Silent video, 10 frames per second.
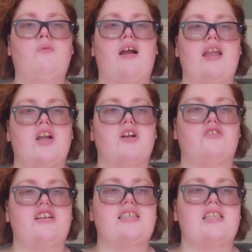why here
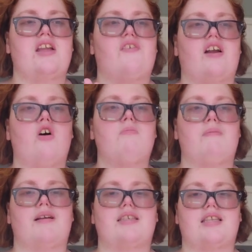recently, if I go
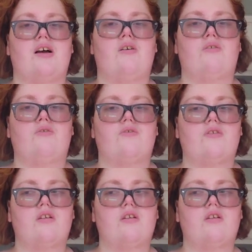by myself